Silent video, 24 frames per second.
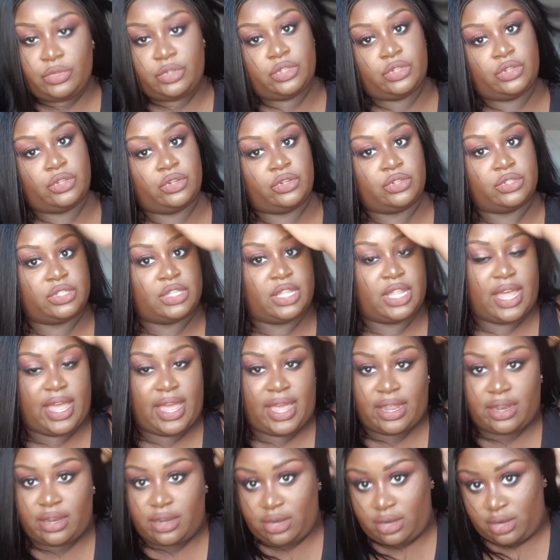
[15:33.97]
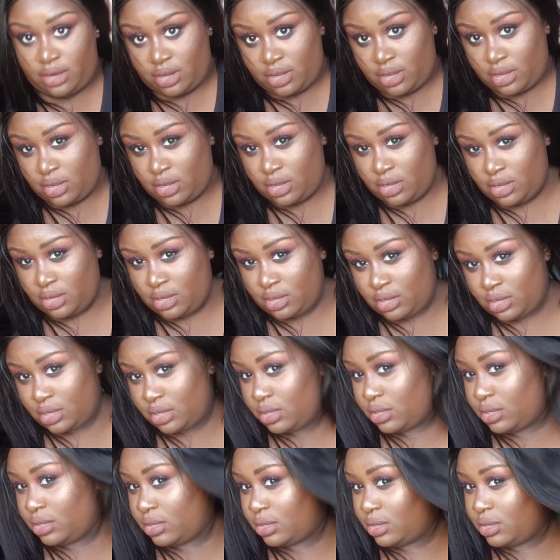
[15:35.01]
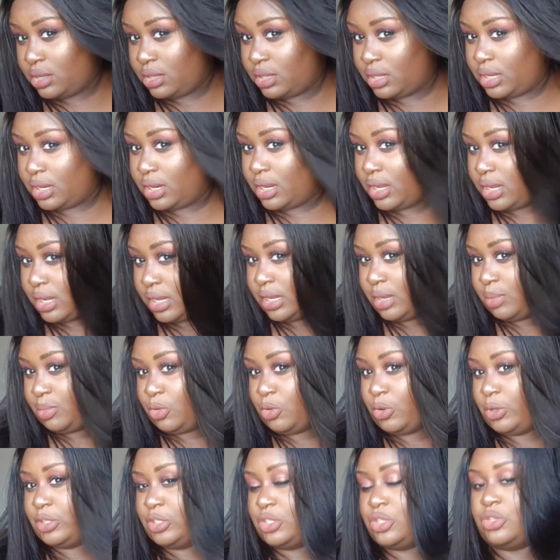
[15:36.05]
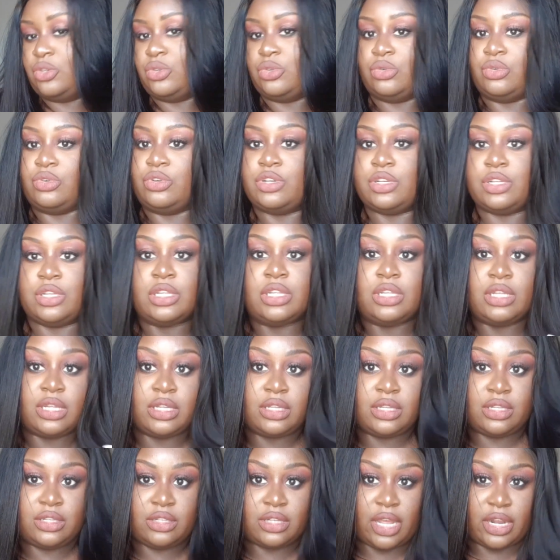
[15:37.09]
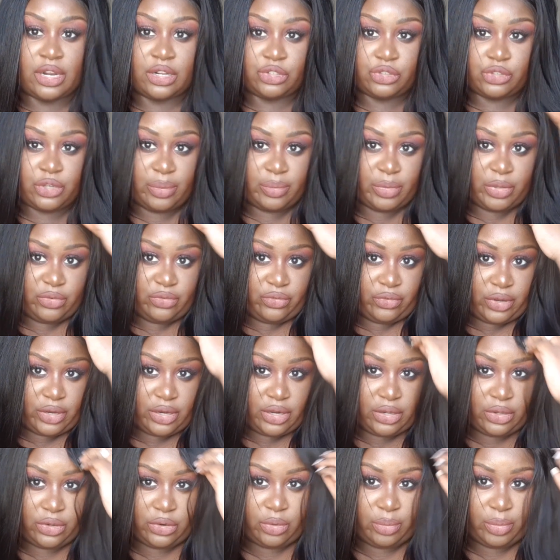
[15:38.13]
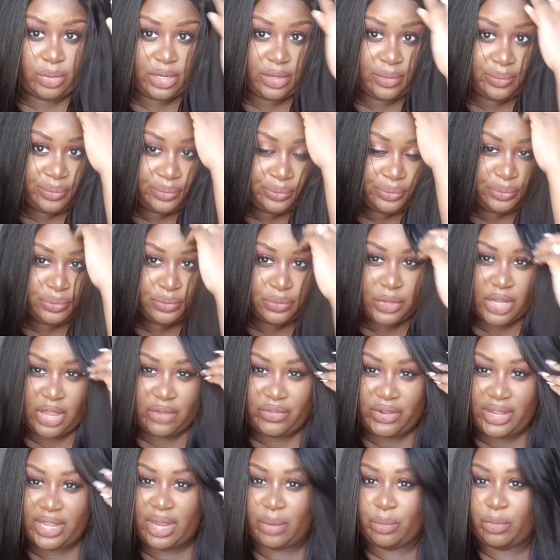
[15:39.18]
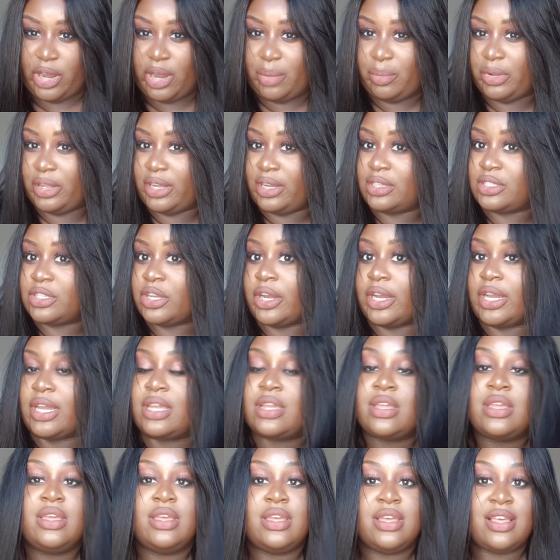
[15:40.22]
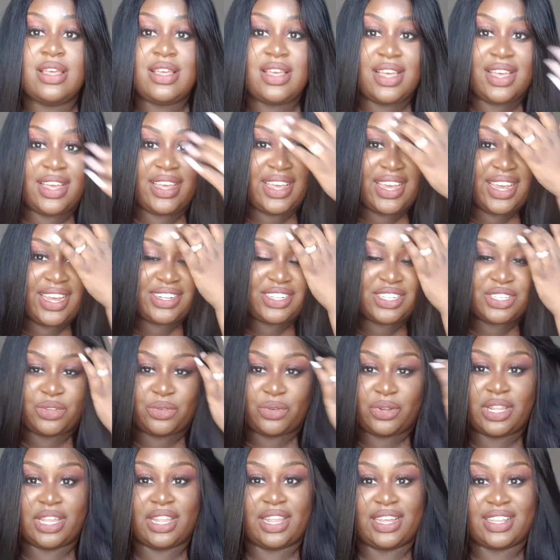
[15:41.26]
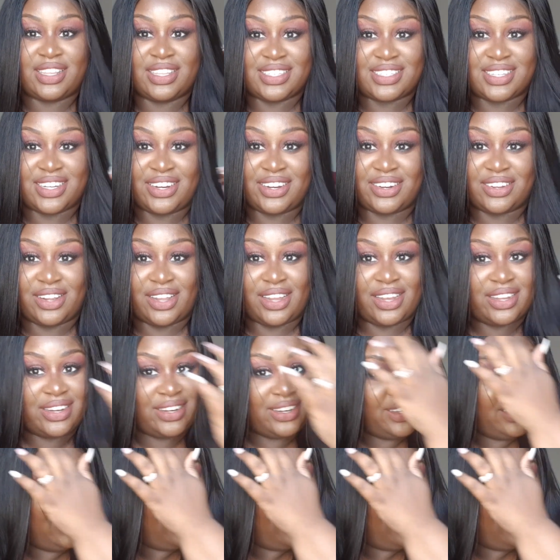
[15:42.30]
So there's that. And then I am going to kind of trim the front a little bit. I feel like I'm rambling, sorry. I just really like this hair a lot.